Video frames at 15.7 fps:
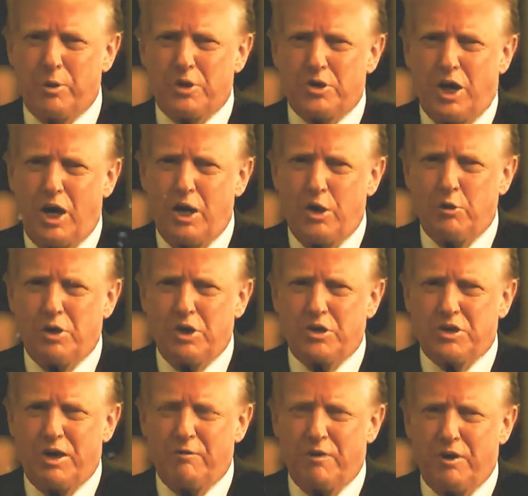it's
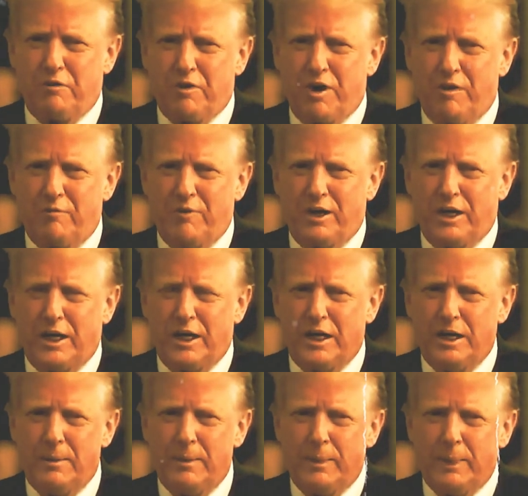$175
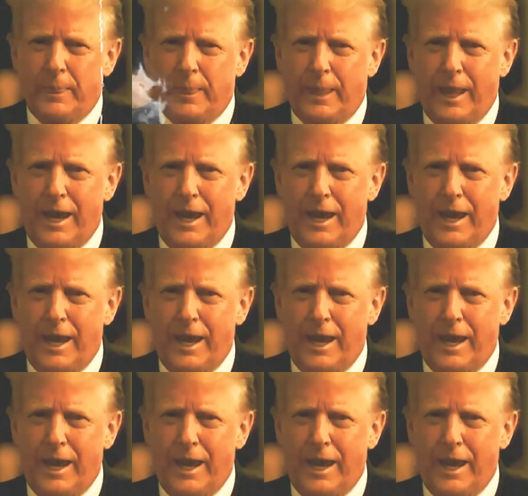million.